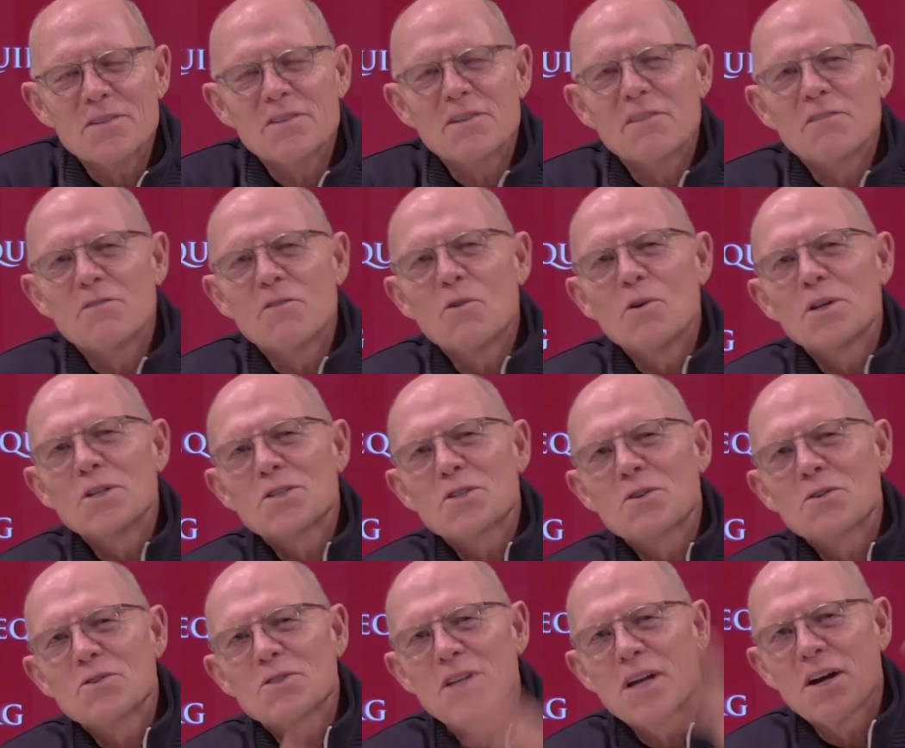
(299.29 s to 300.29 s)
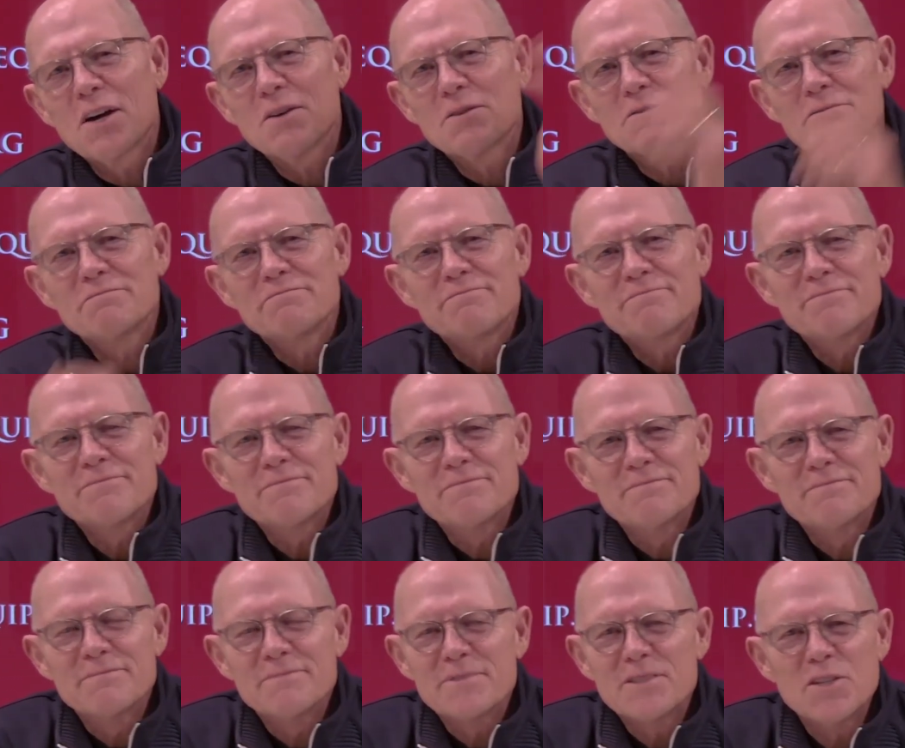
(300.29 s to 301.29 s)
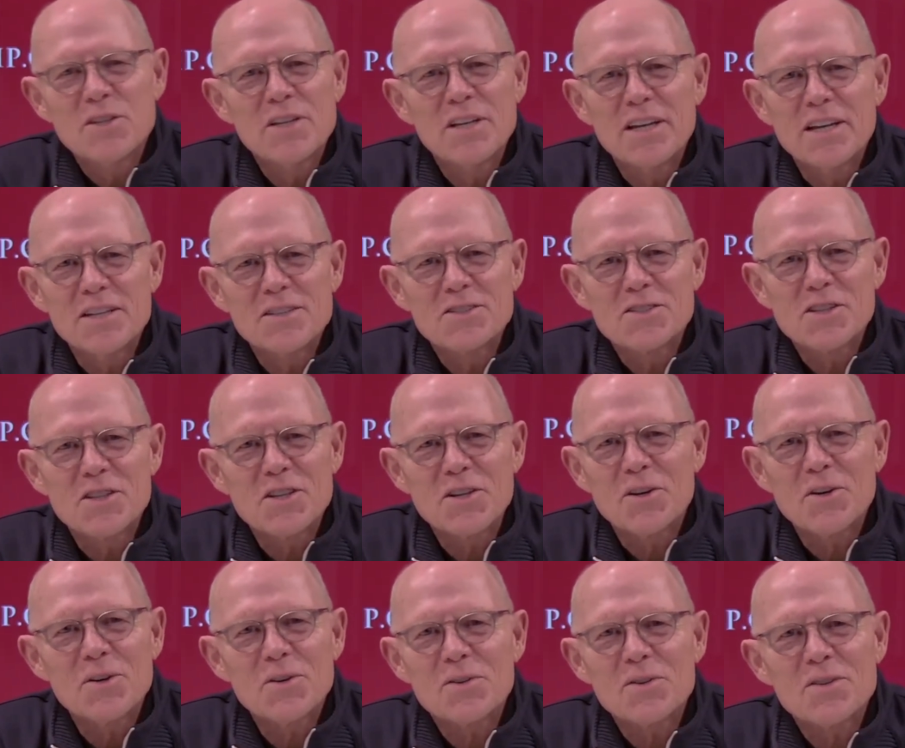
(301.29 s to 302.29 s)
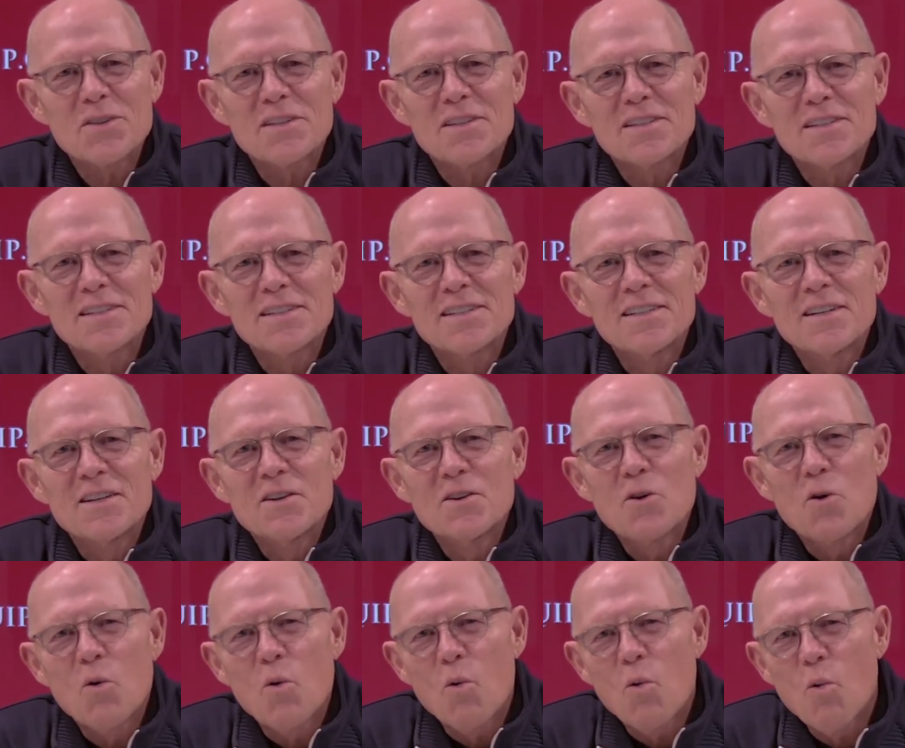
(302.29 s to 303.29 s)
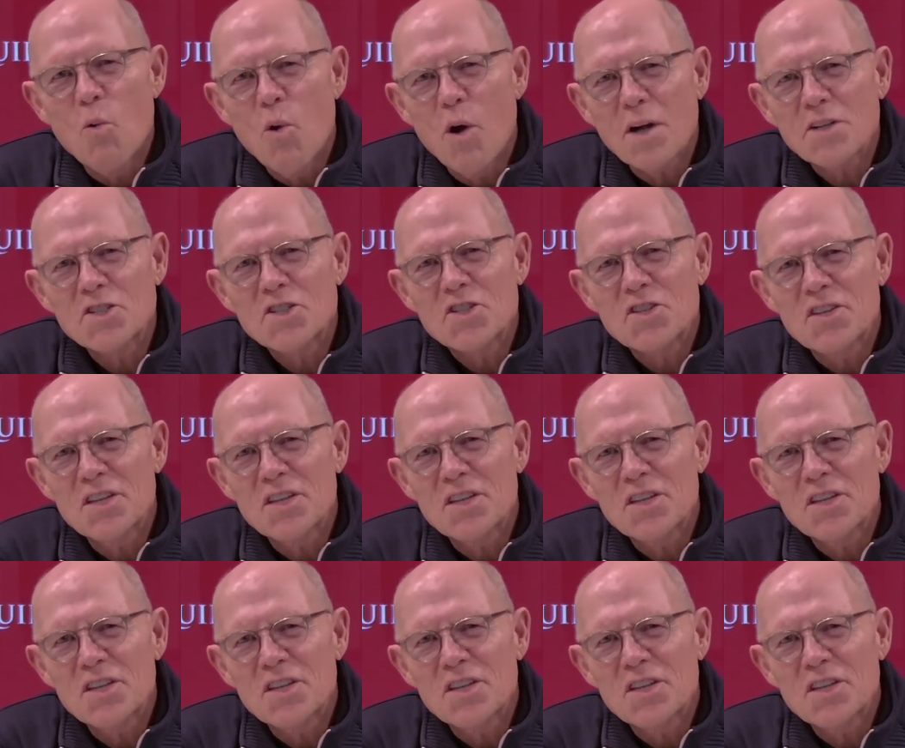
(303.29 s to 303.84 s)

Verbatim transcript: Their voice goes out to the ends of the earth. Watch the